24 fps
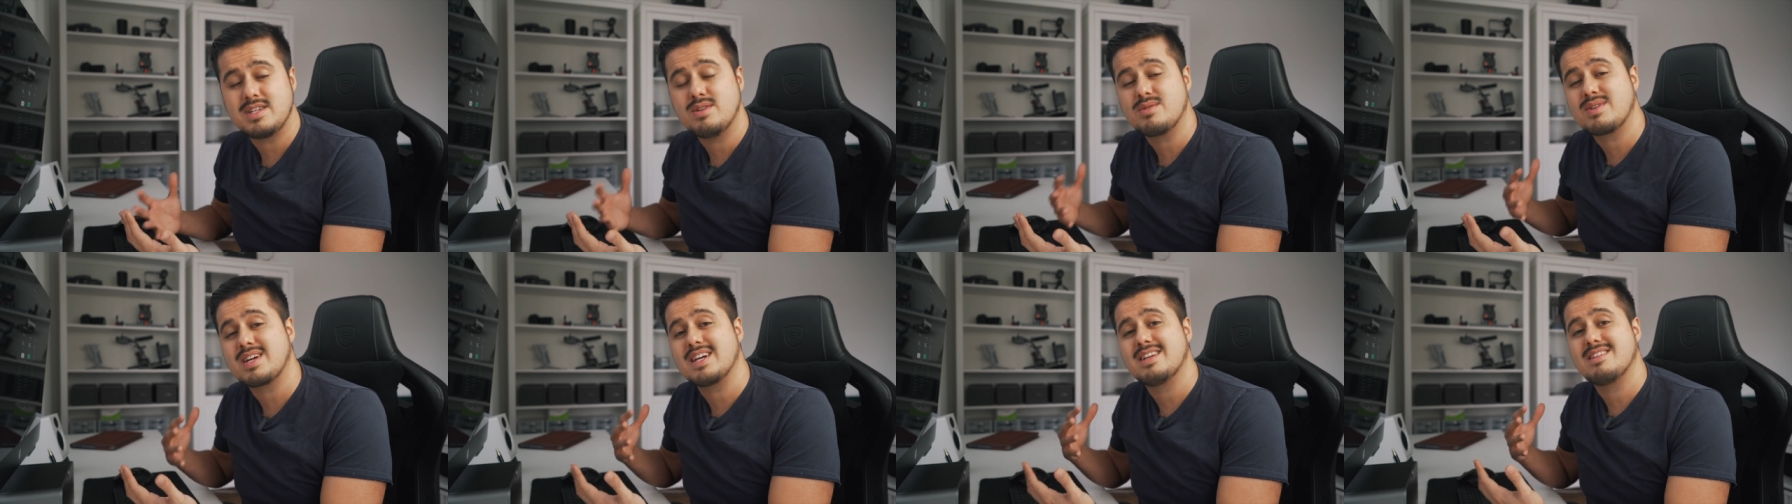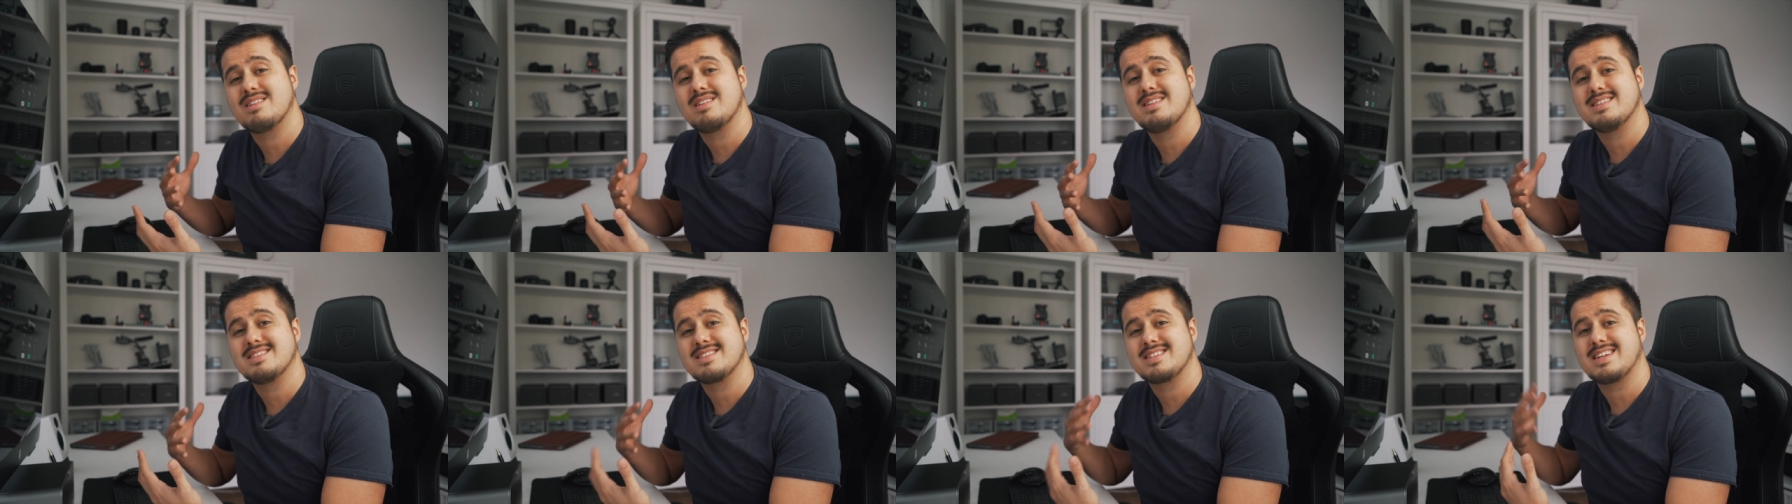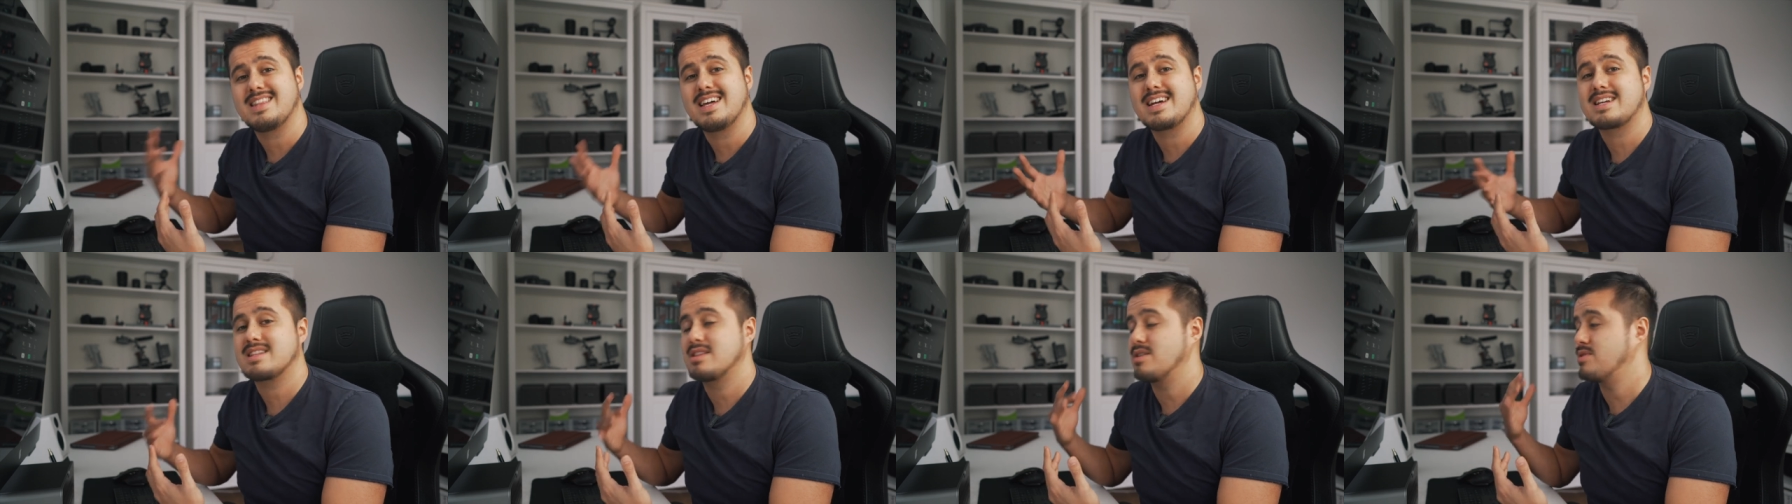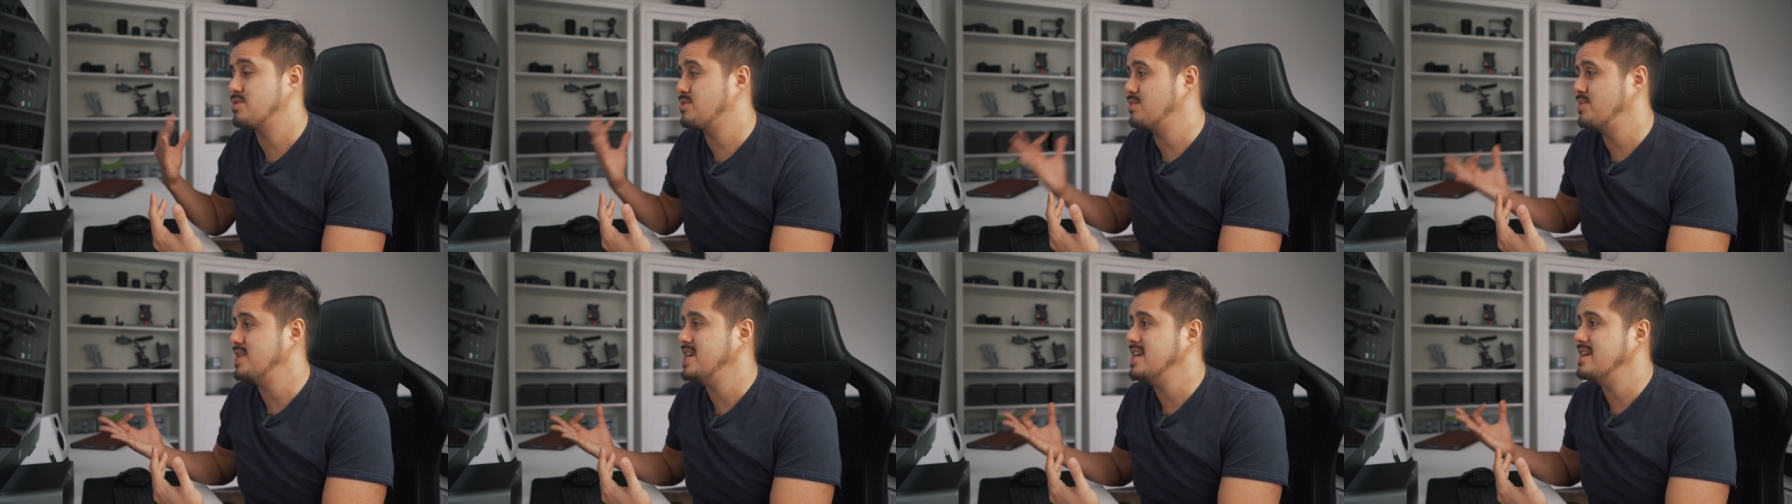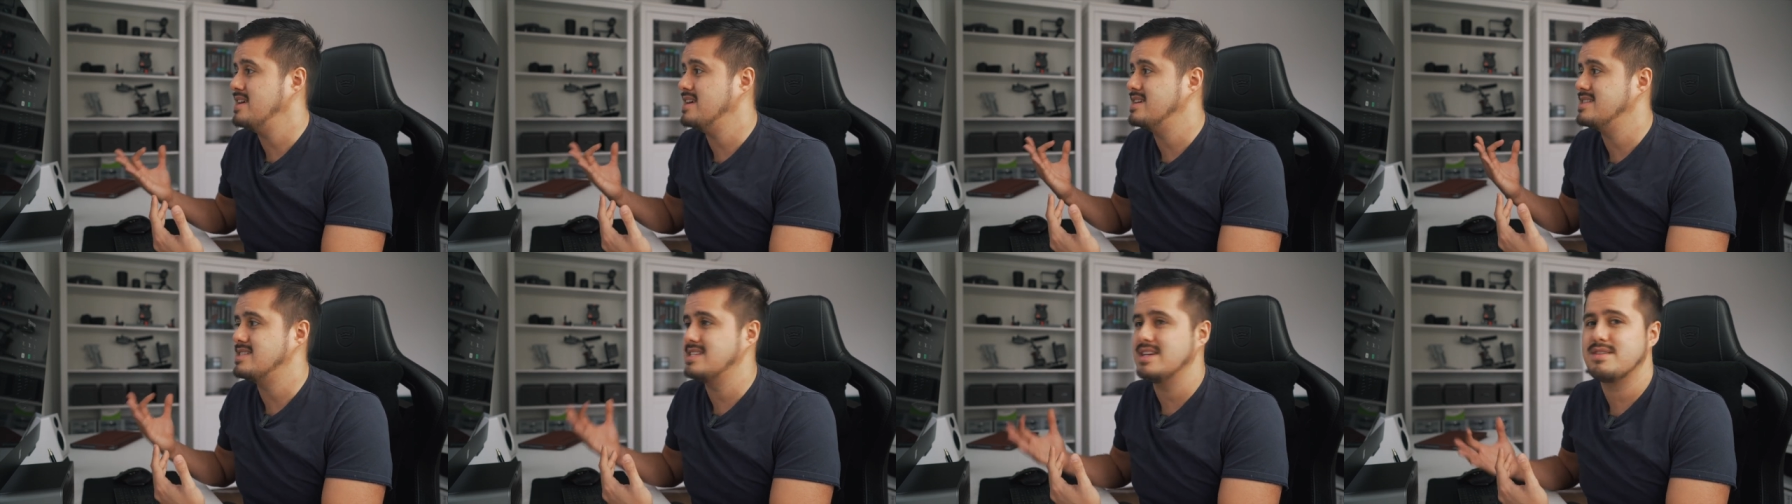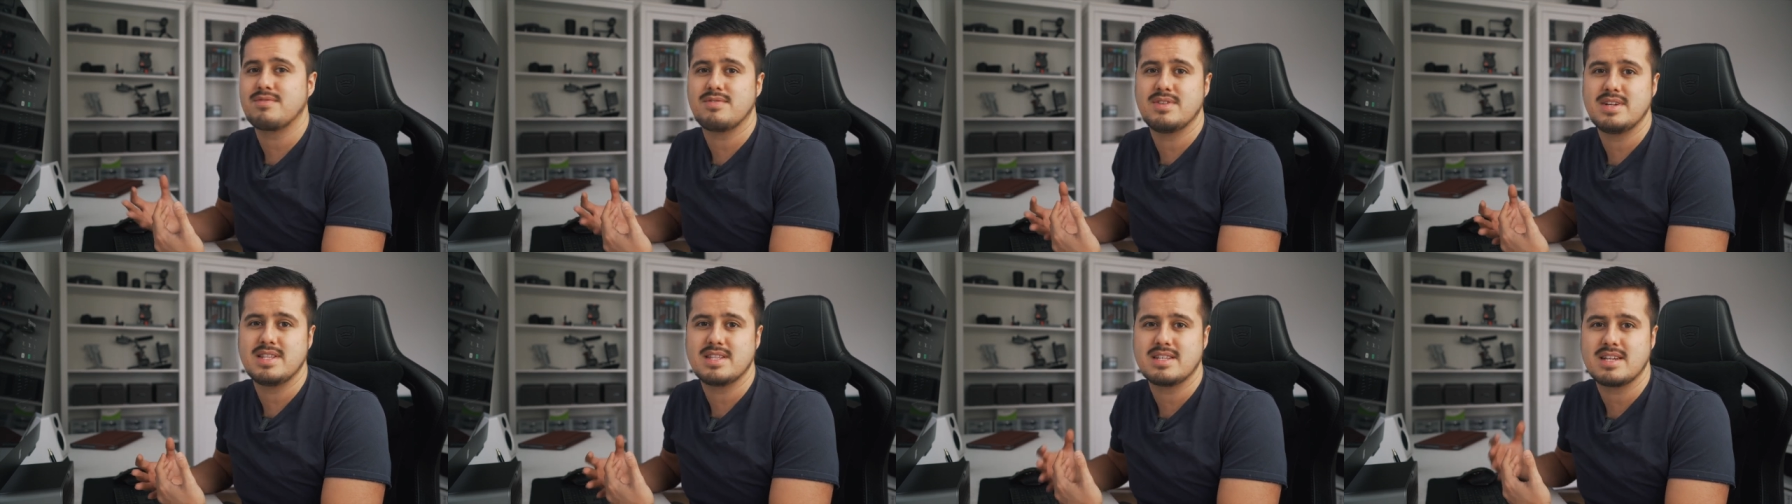you can select 3
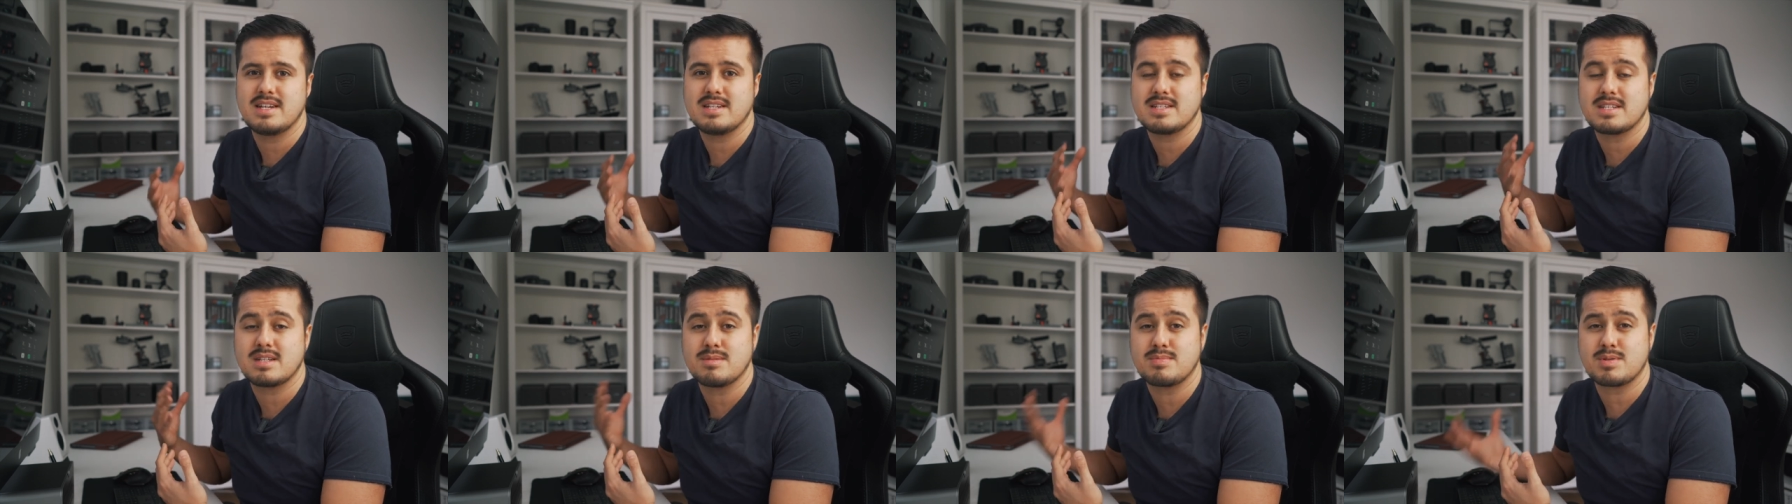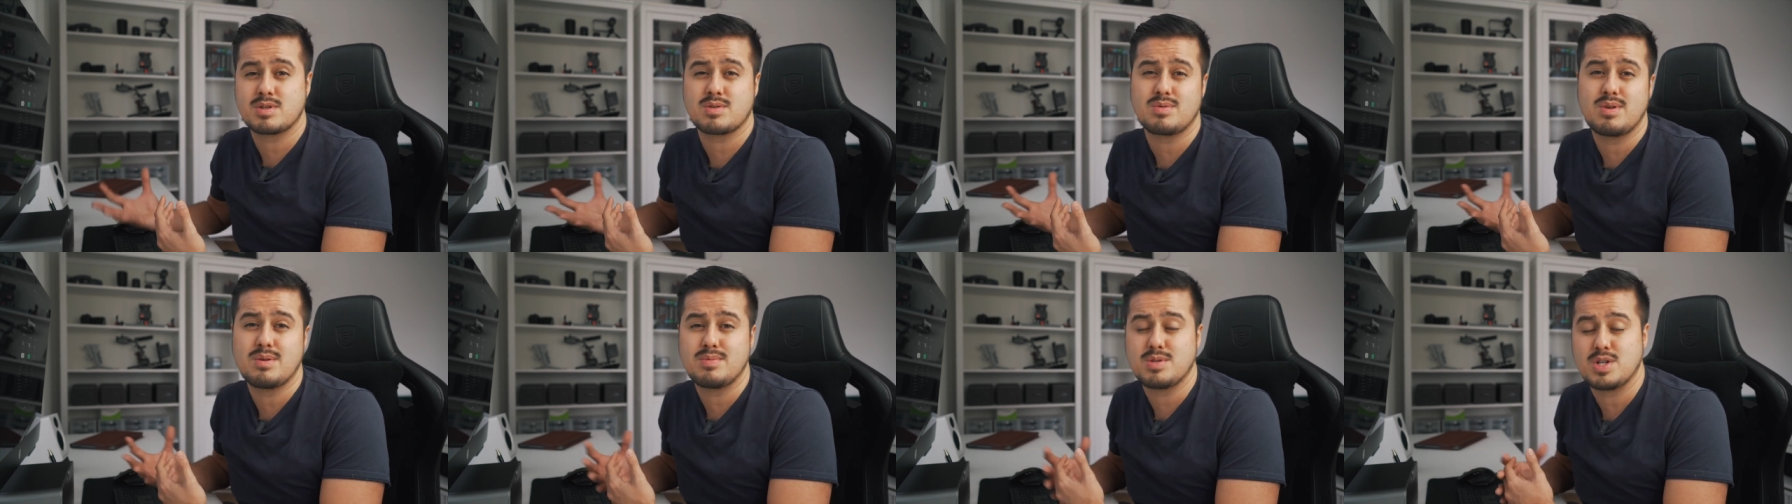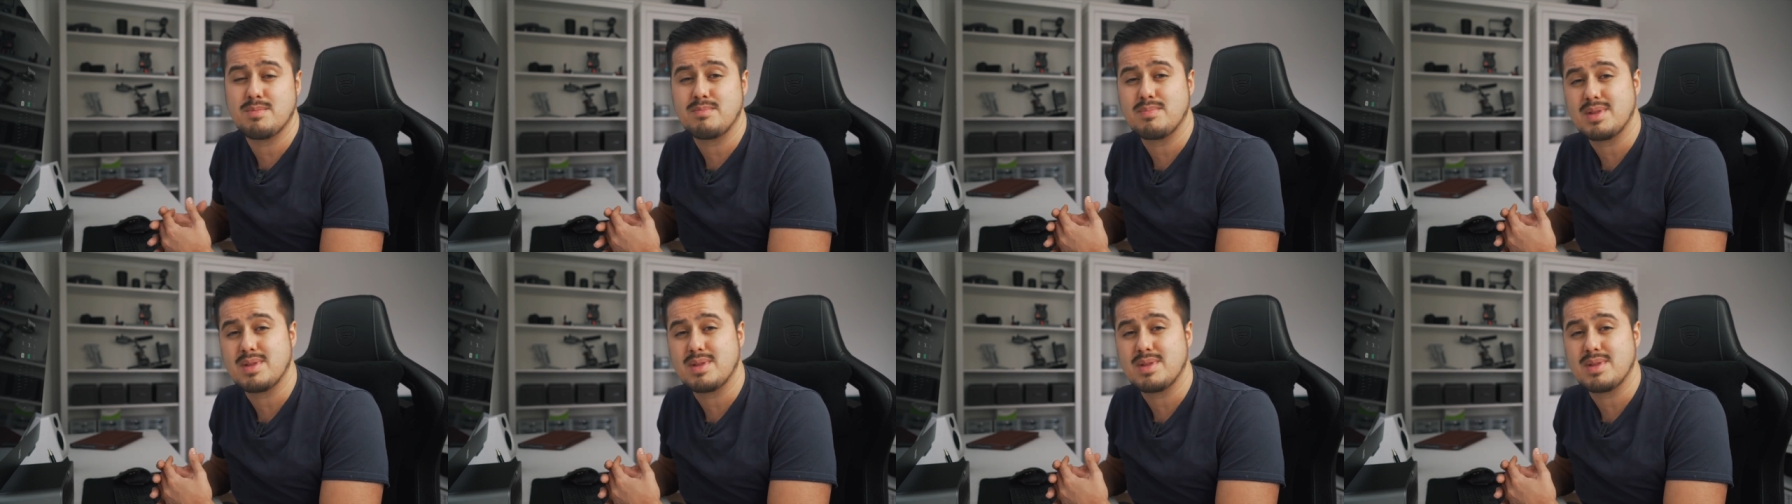different subscription